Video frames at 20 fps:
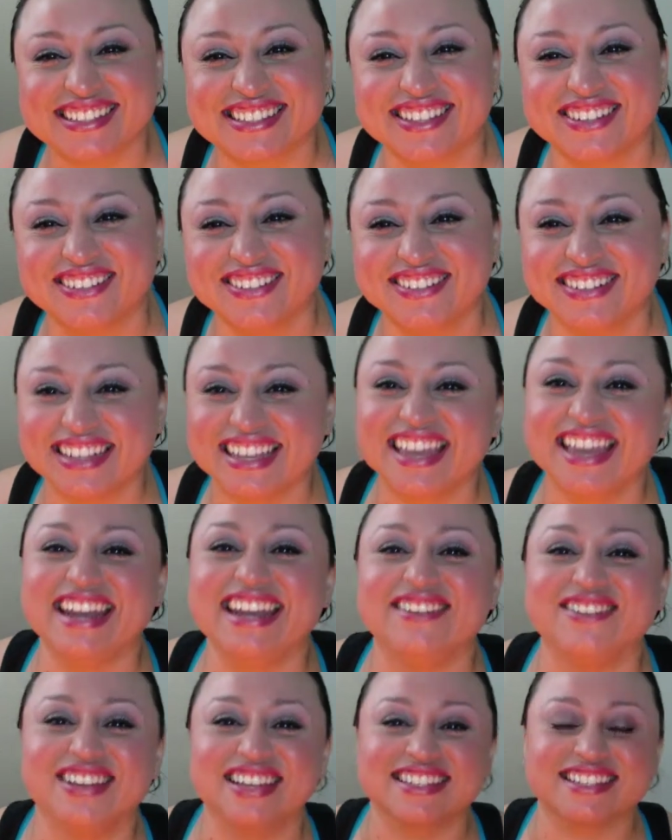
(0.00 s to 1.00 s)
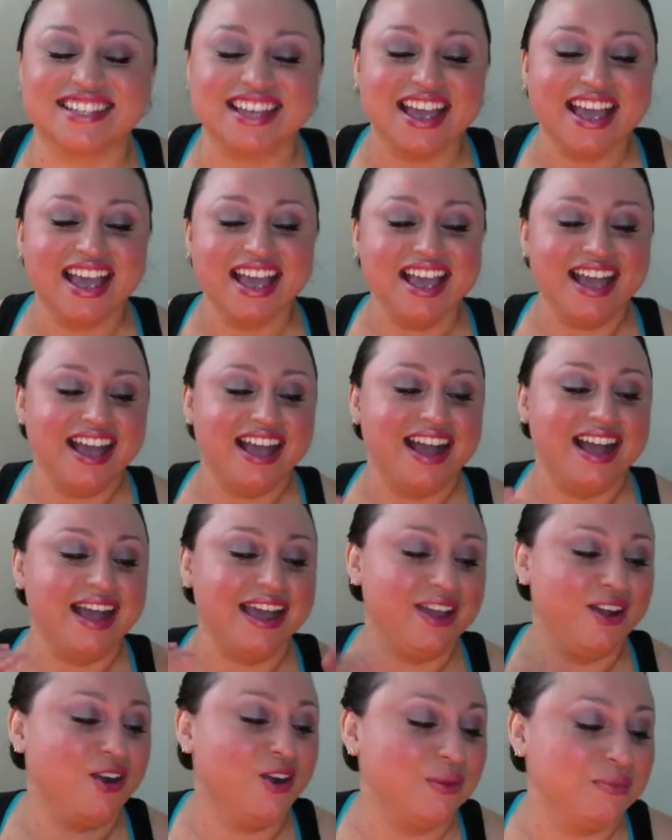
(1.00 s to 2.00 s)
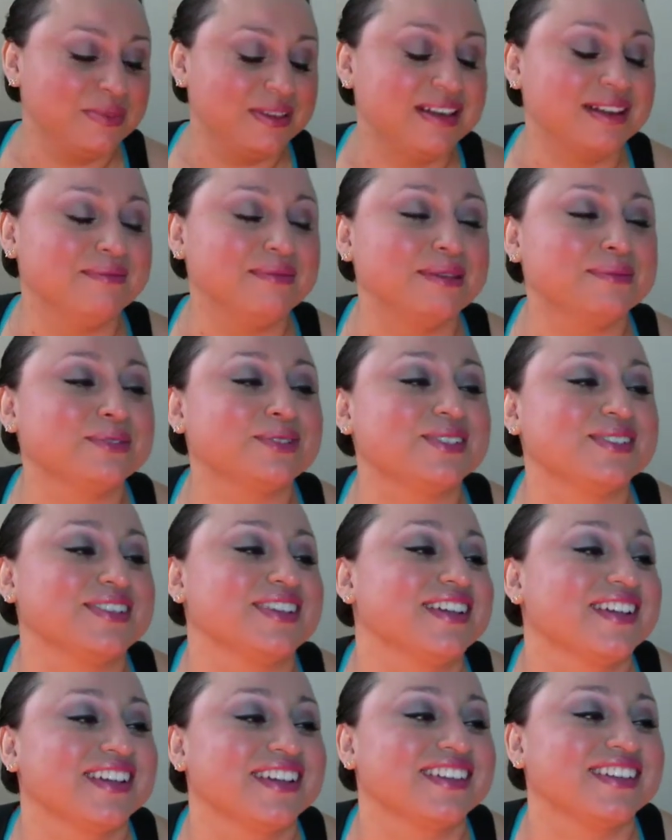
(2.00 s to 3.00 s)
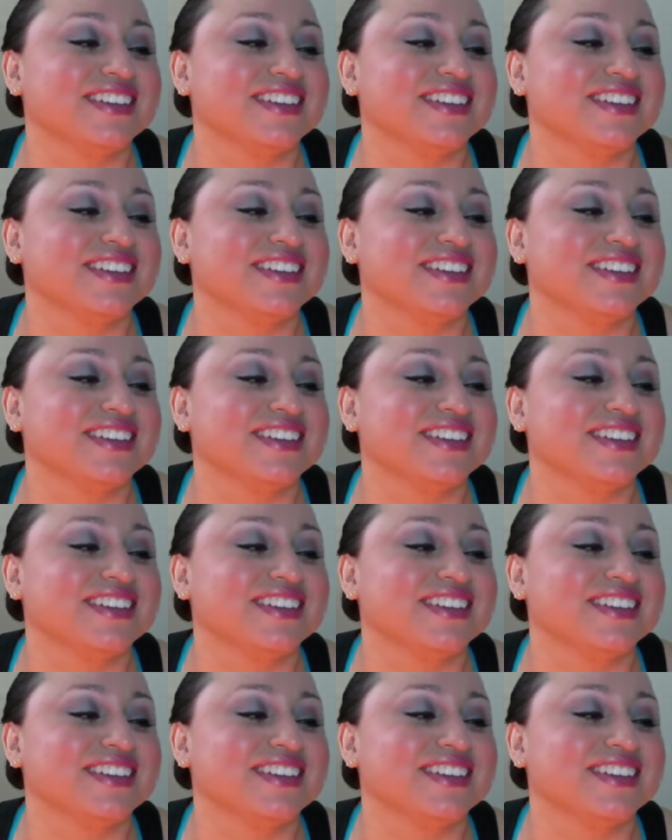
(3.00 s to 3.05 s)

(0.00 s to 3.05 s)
So anyways, I hope that I'm able to,